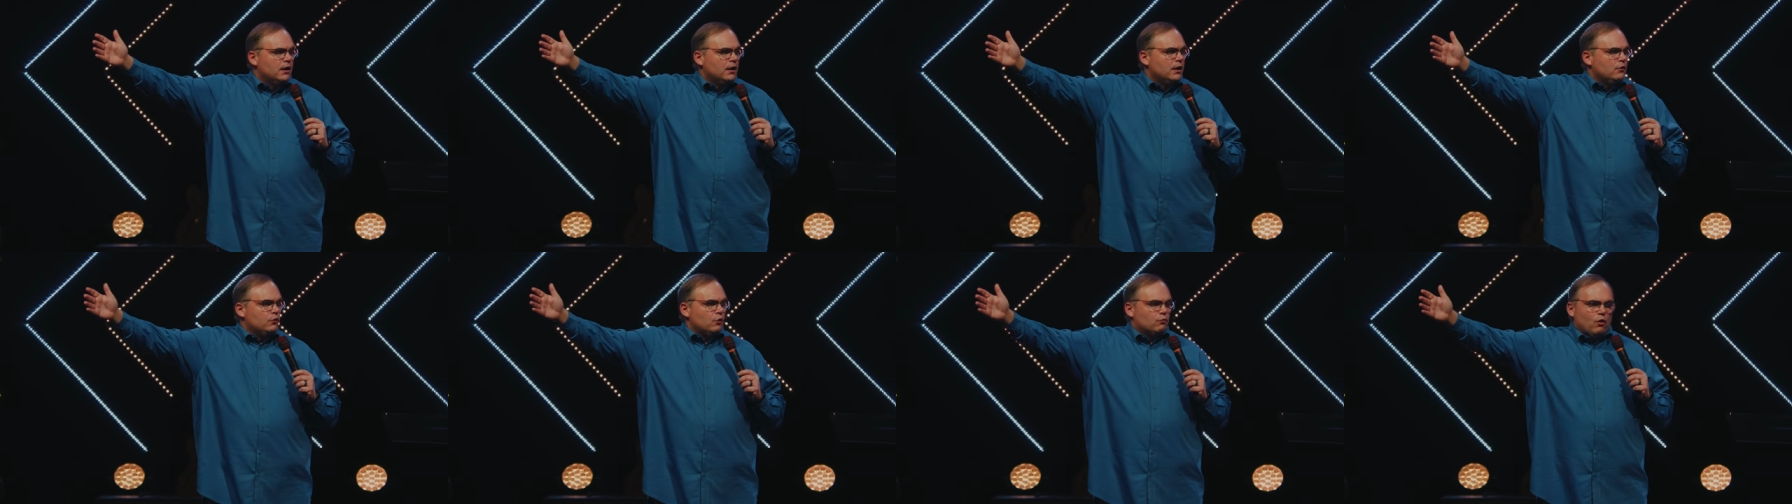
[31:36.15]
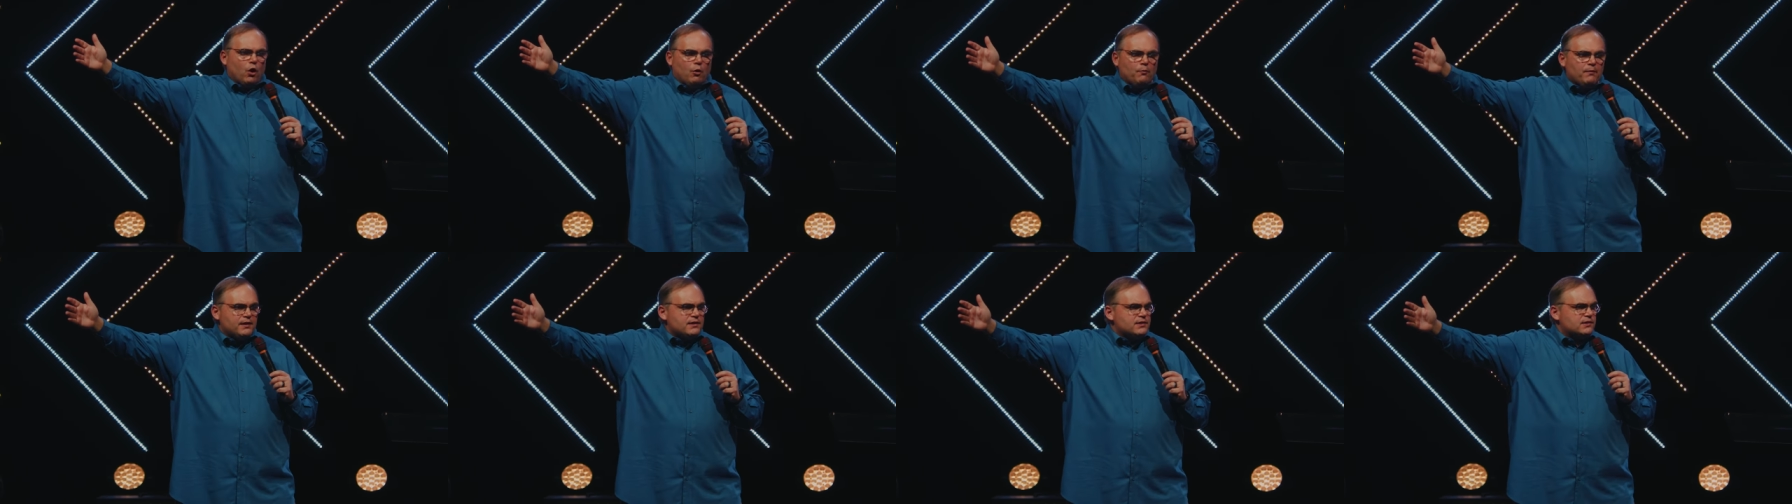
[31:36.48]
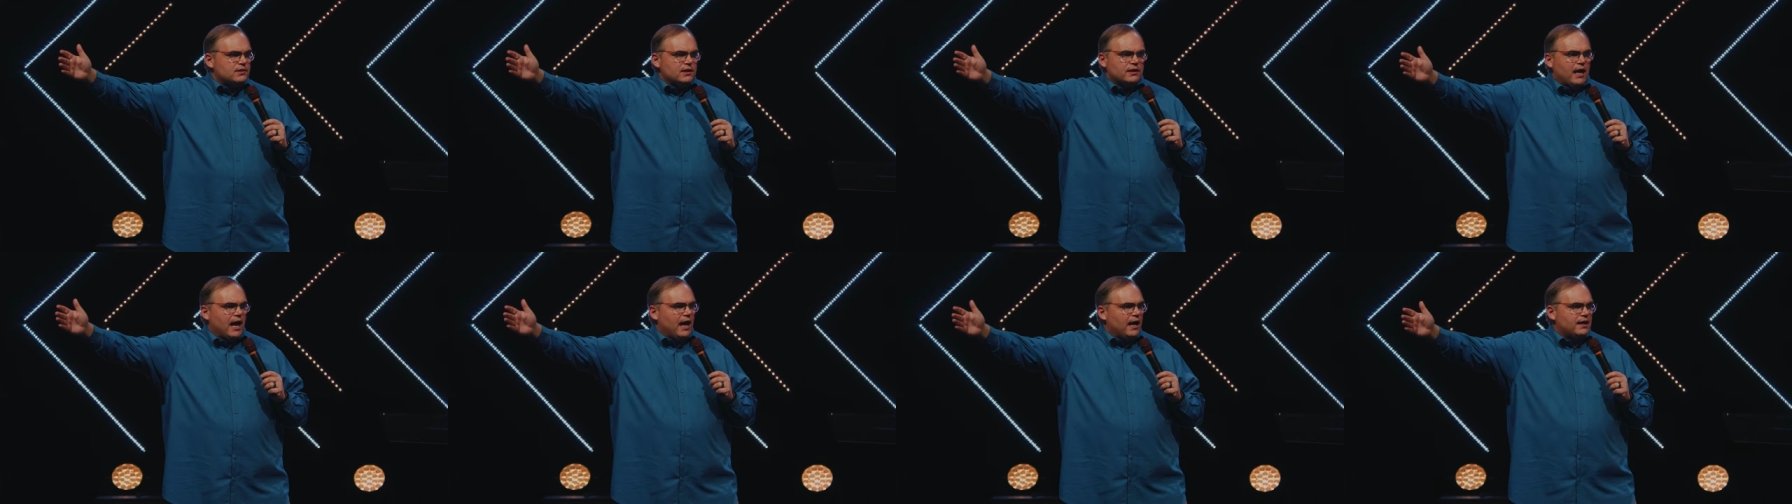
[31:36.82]
The Romans
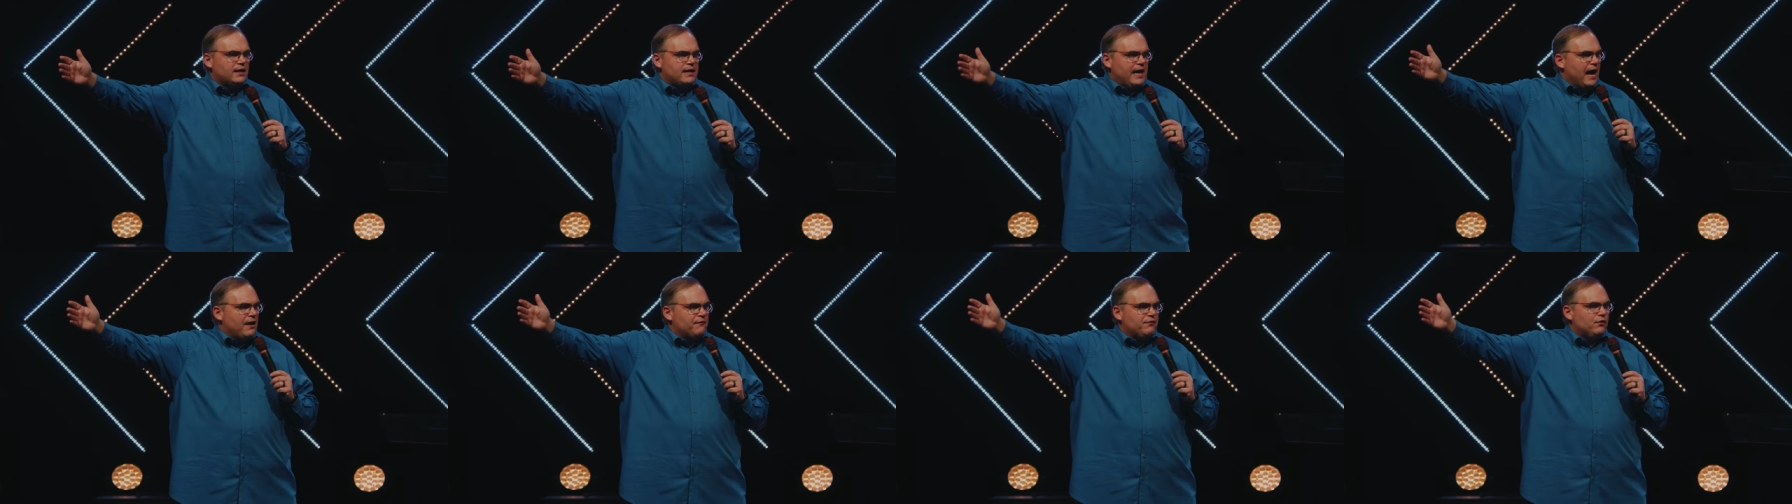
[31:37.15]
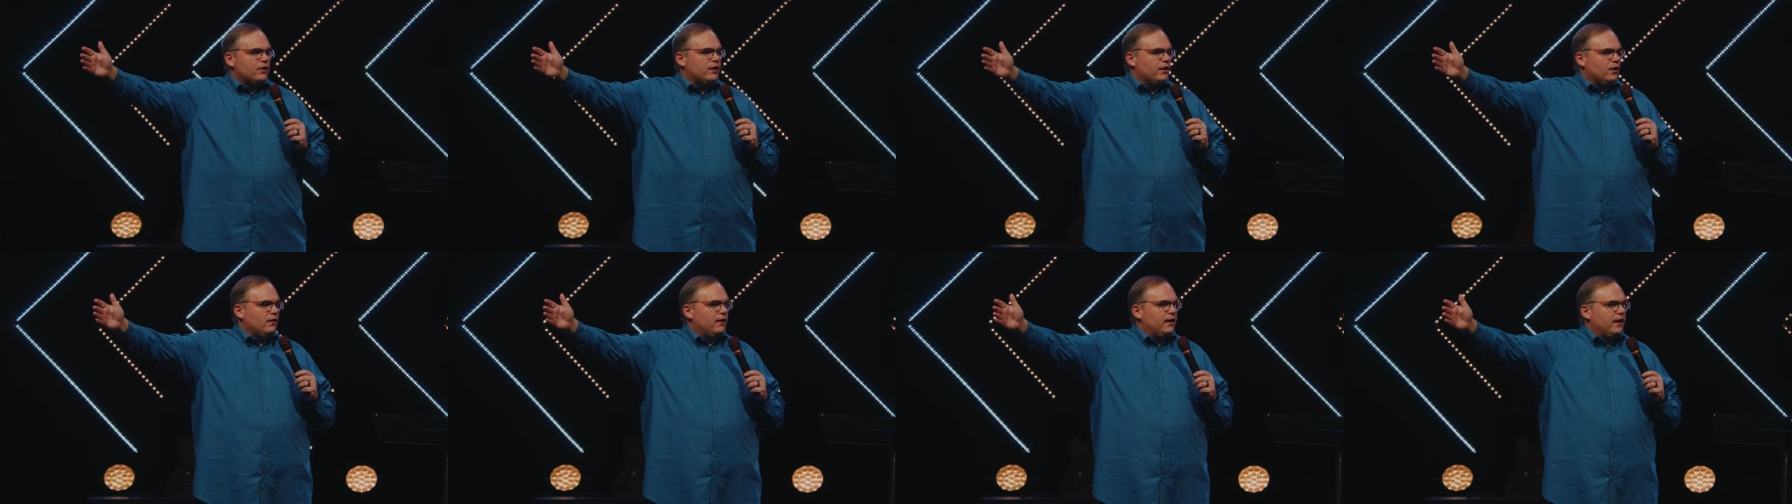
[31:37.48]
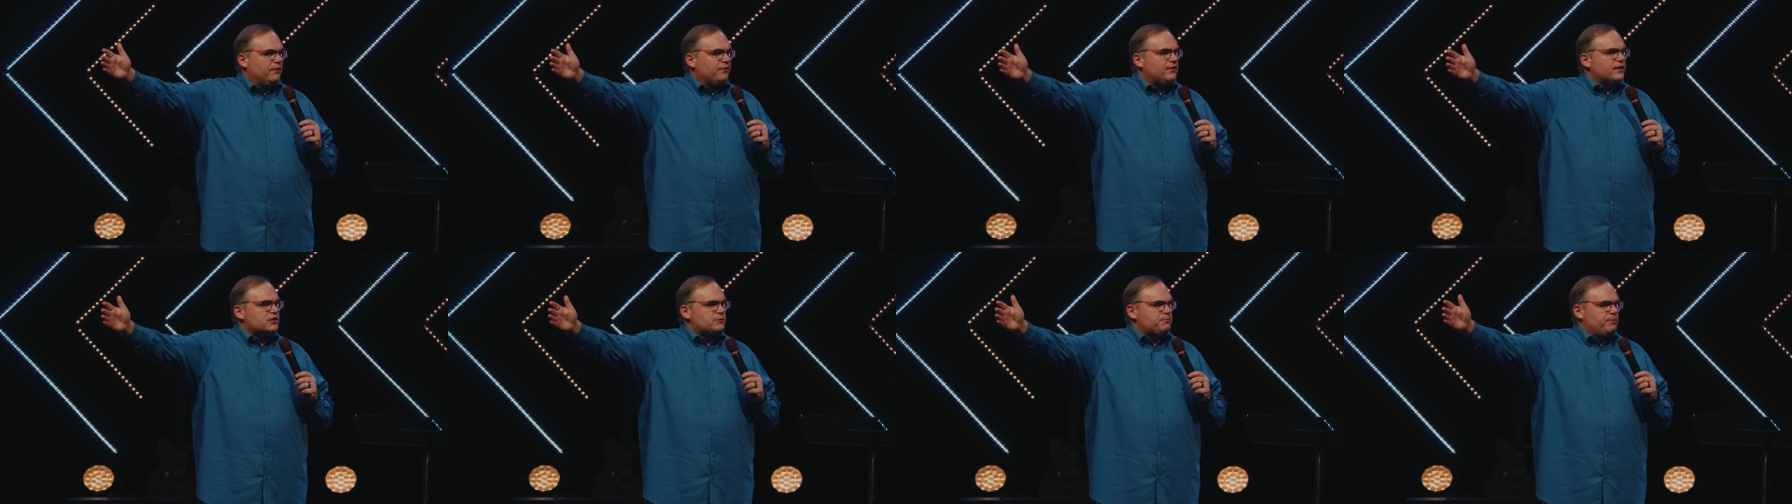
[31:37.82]
did not cavalierly
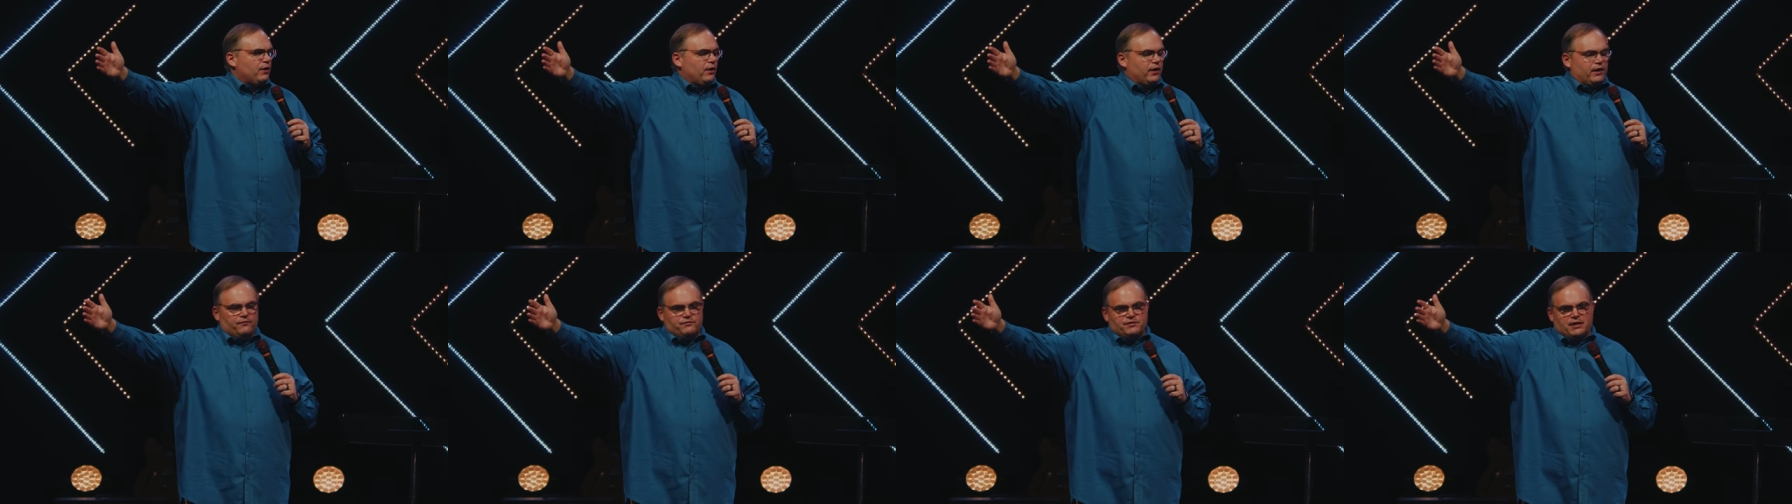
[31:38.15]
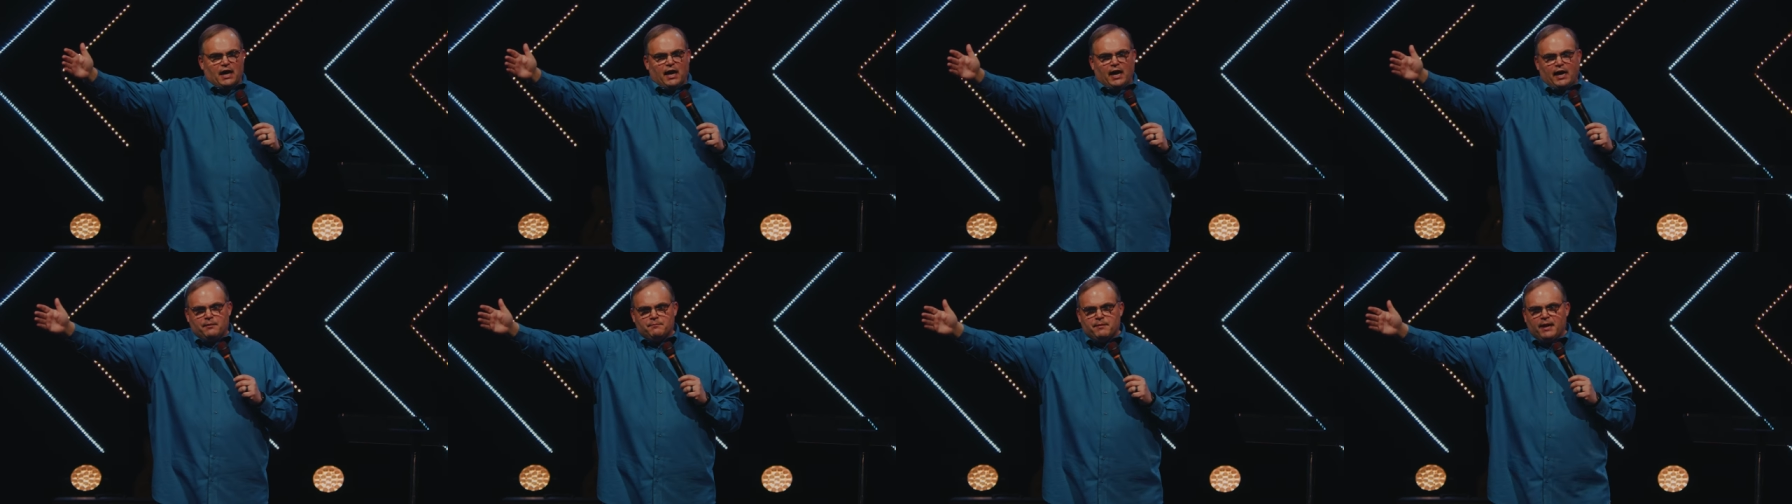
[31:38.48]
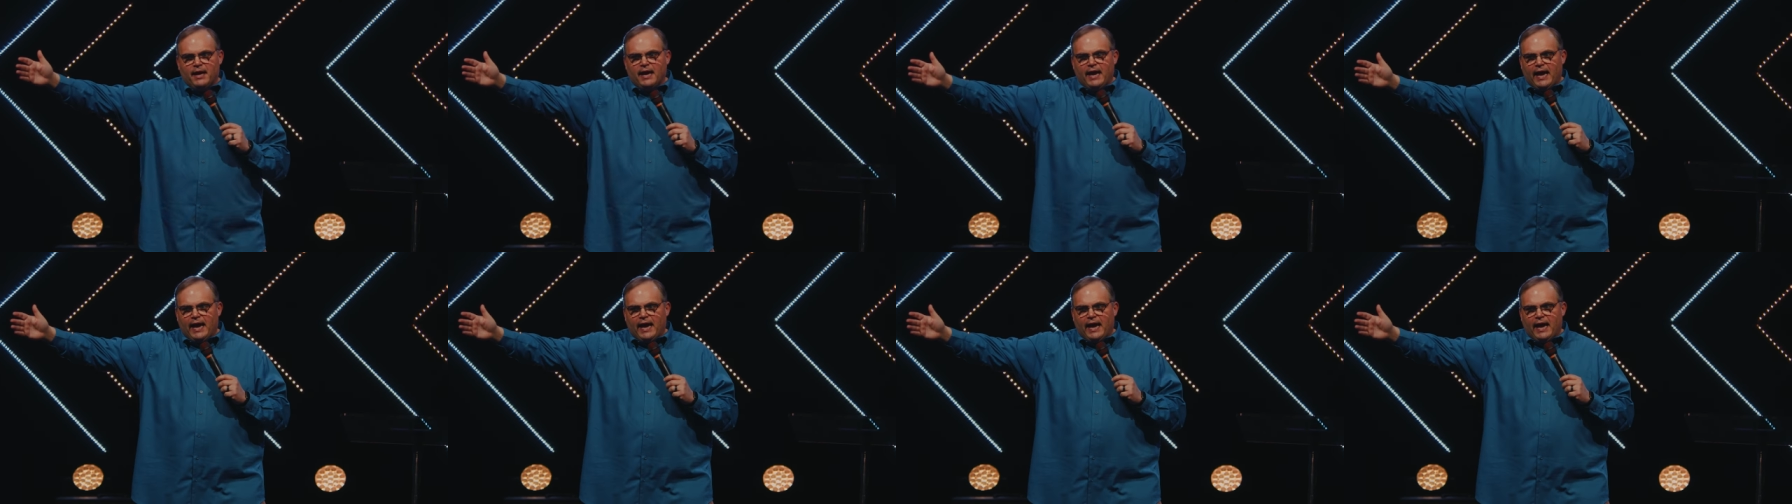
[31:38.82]
at this period of time